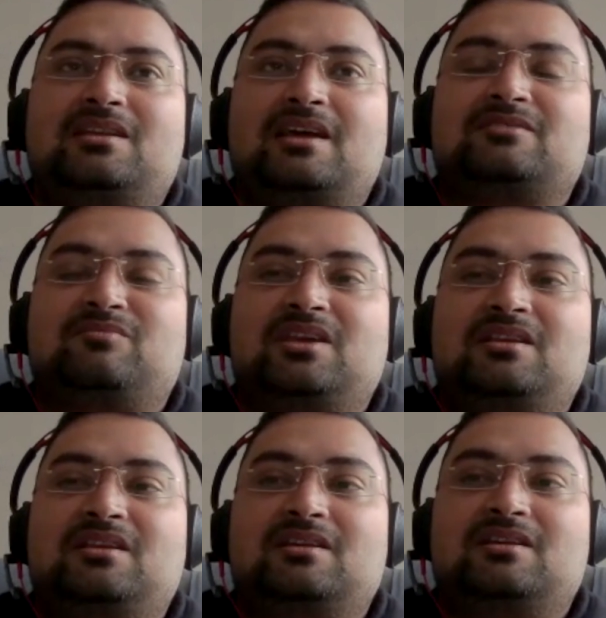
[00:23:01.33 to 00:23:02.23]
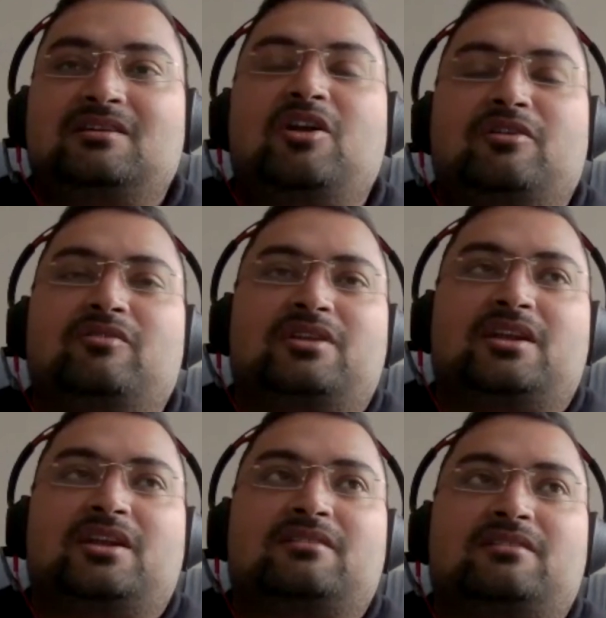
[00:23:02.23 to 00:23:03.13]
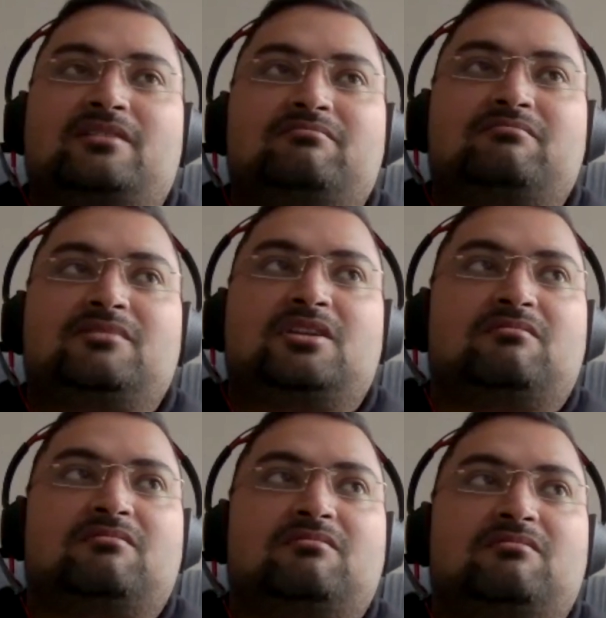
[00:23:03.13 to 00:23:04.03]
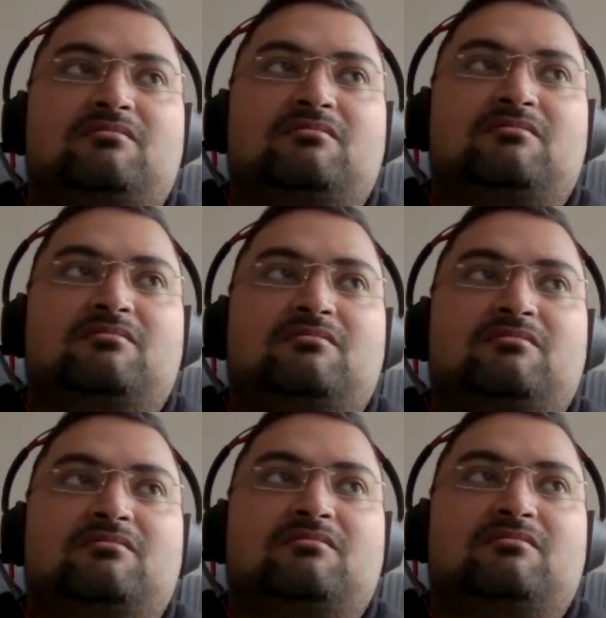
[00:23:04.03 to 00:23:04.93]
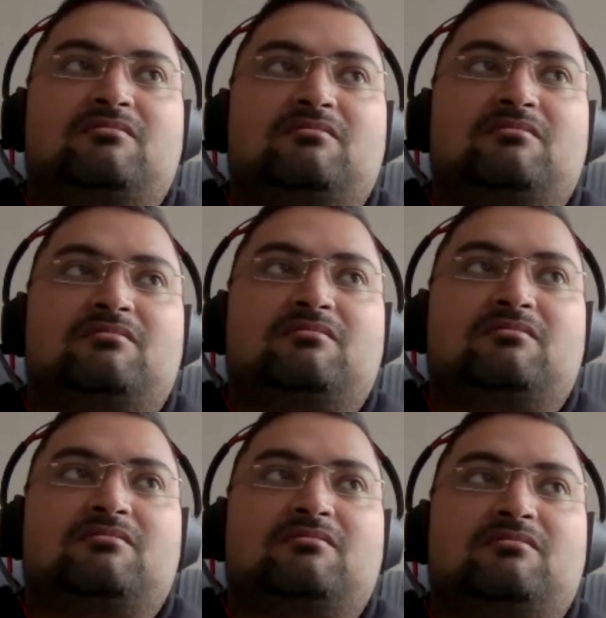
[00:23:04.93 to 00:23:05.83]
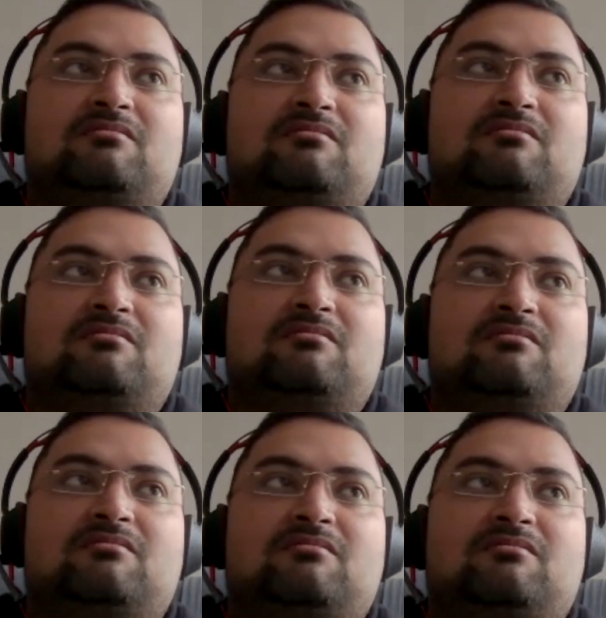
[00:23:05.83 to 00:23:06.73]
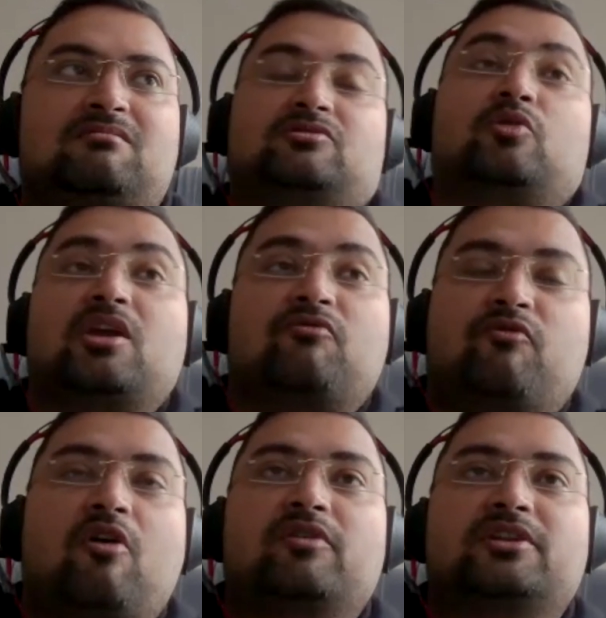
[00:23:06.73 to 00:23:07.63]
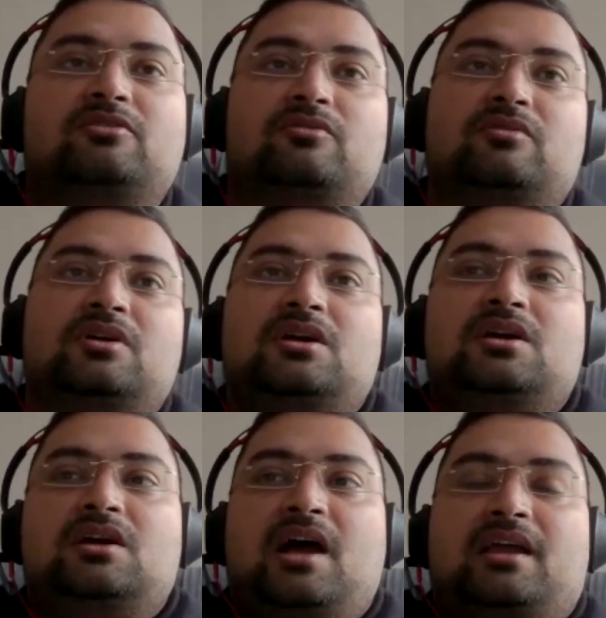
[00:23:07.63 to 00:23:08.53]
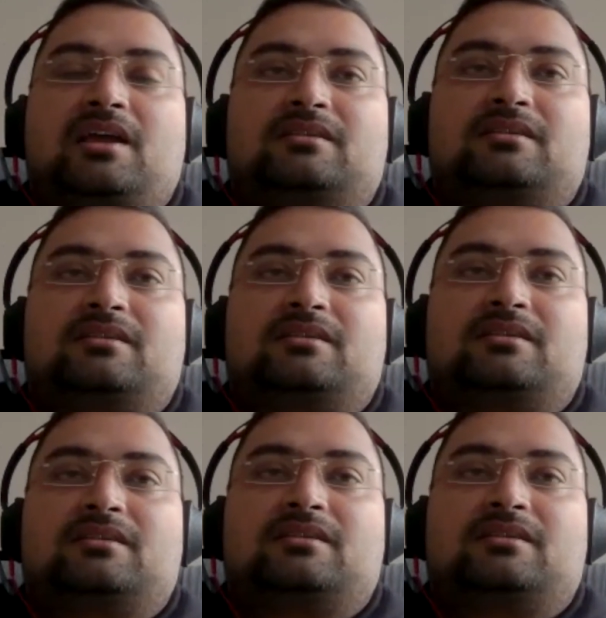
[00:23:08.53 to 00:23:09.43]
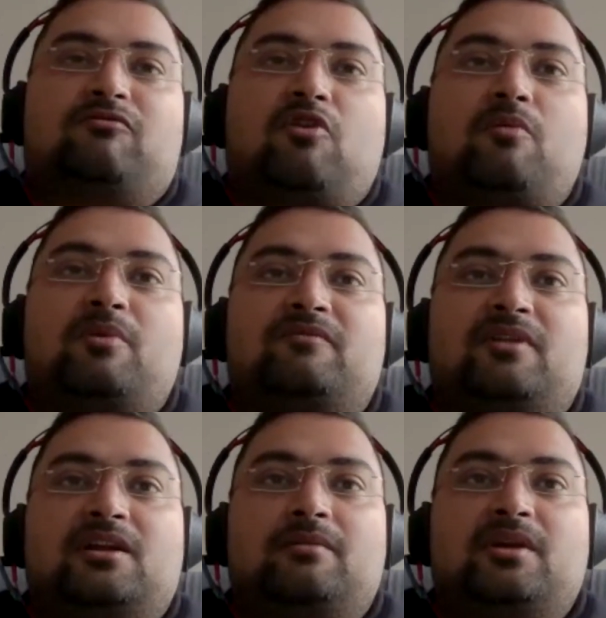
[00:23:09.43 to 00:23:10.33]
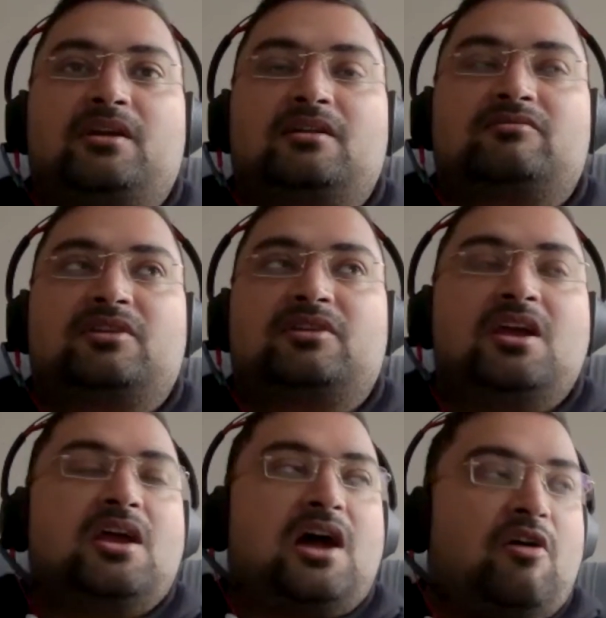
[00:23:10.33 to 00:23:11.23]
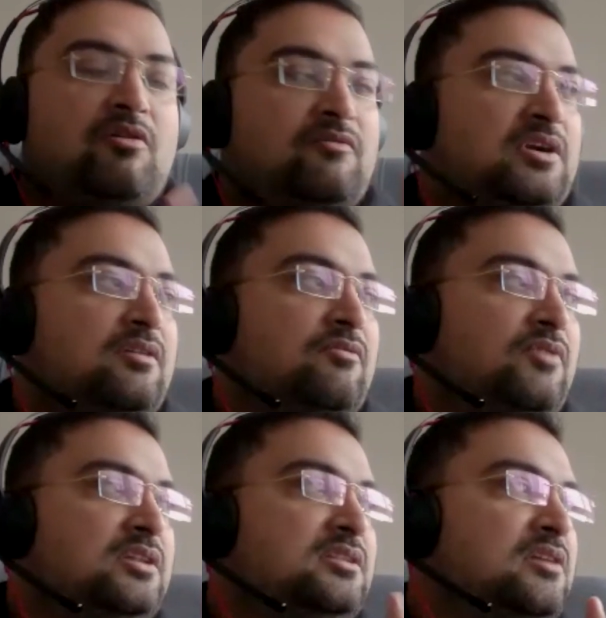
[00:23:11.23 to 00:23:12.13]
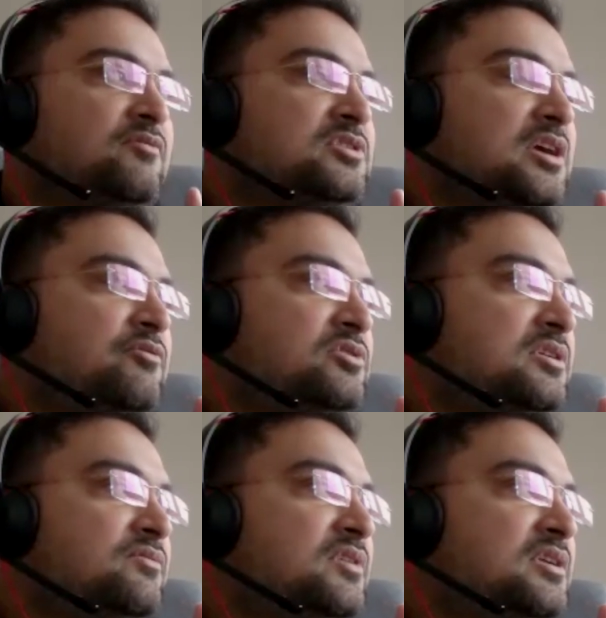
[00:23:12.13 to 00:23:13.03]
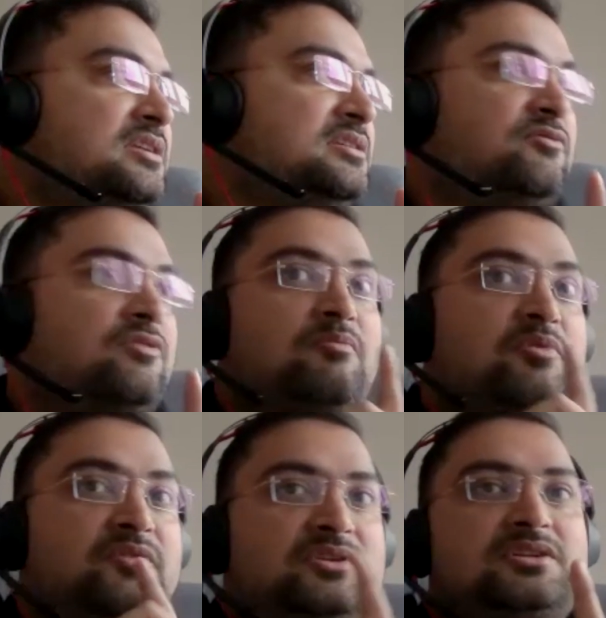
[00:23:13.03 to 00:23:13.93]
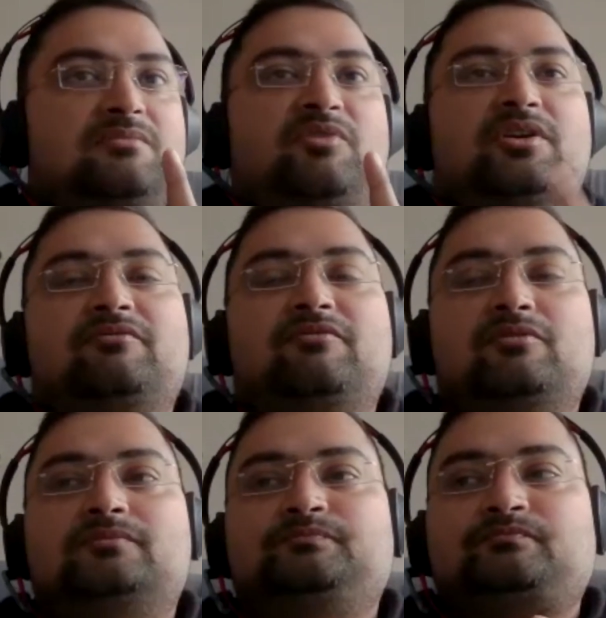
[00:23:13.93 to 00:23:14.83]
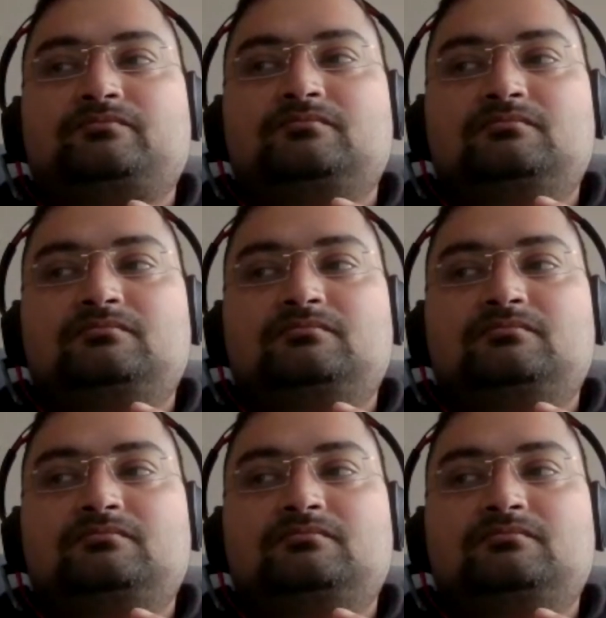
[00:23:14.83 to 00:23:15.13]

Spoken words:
it has been all good. And I would strongly recommend, if anybody is looking forward to, I guess this is a very warm and welcoming country. However, one thing which I would definitely say from a professional point of view,